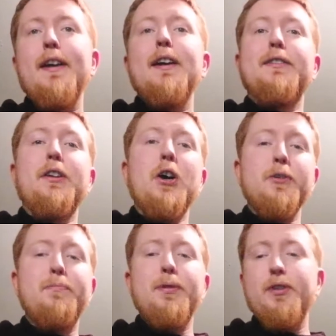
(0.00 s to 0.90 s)
is an
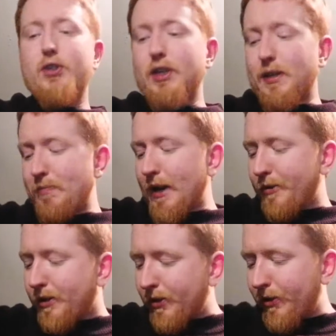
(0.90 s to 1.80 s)
open G
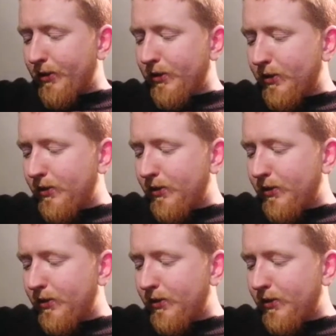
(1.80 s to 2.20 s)
power chord.